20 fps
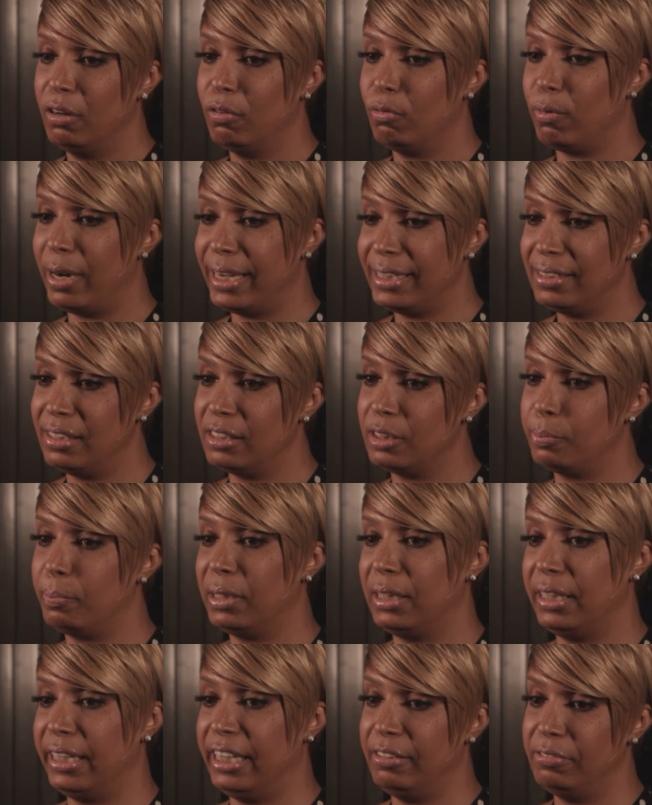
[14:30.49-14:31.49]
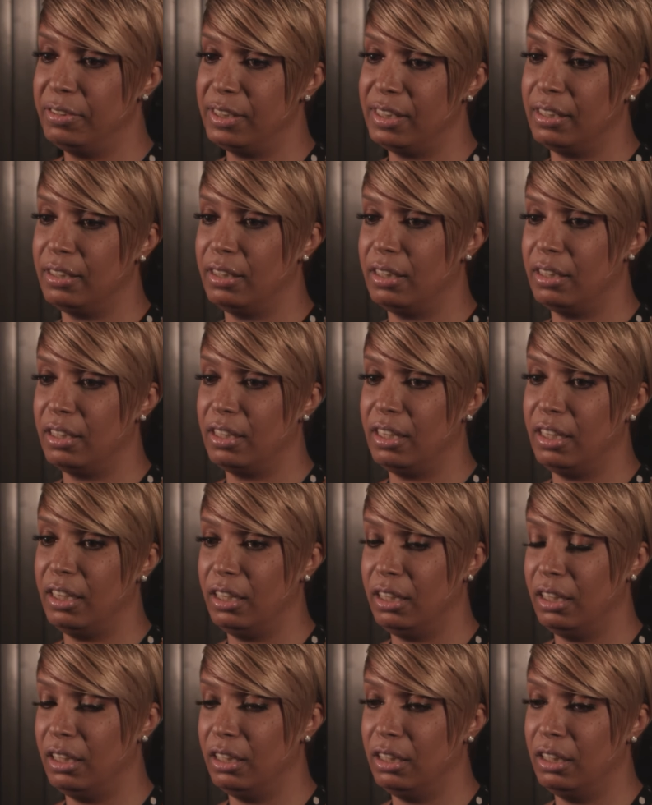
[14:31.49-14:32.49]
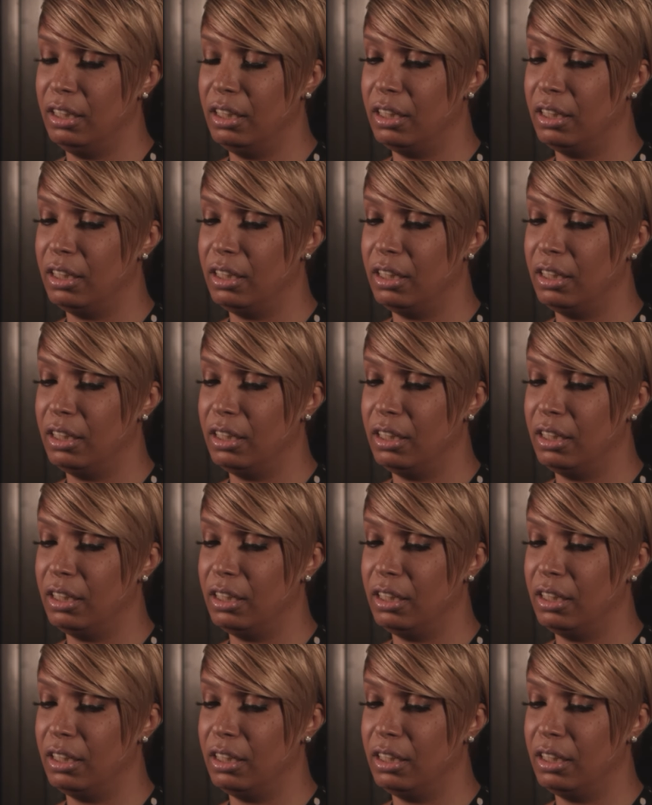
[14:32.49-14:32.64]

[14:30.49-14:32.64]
racist beliefs and the,